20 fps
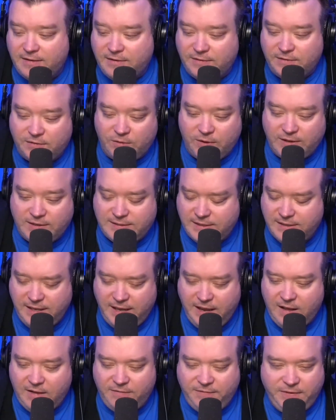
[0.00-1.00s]
So I said,
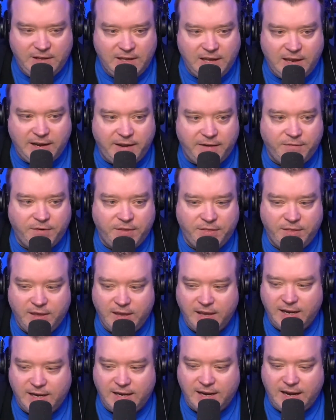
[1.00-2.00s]
"Yeah, I'll fill out
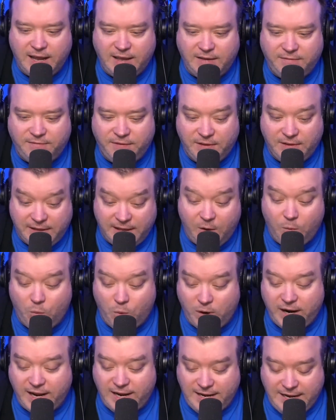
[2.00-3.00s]
everything," and I filled out
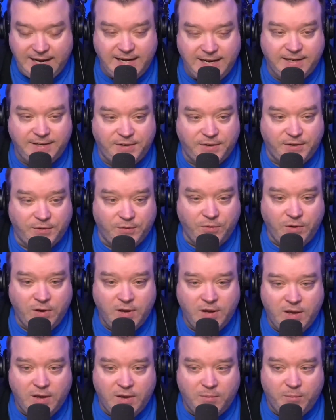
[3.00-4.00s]
what I needed to,
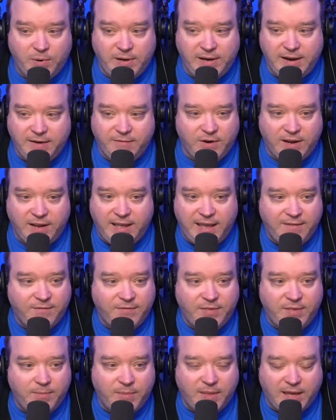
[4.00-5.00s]
but never gave
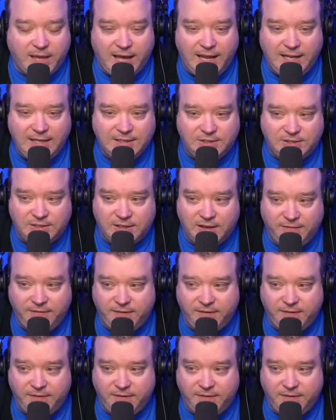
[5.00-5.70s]
them the college stuff.